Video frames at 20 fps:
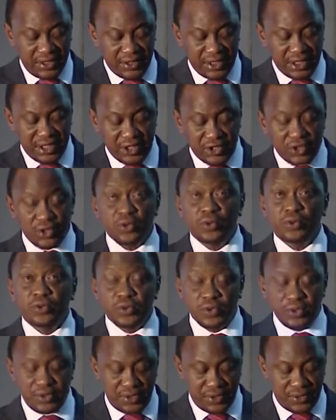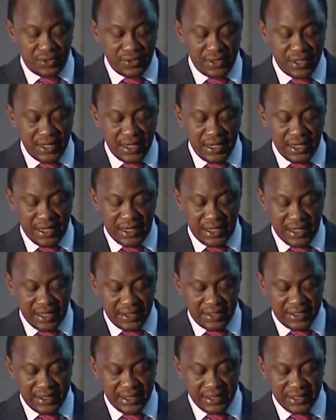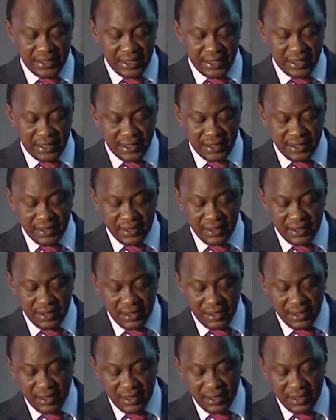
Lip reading: such as schools and health centers,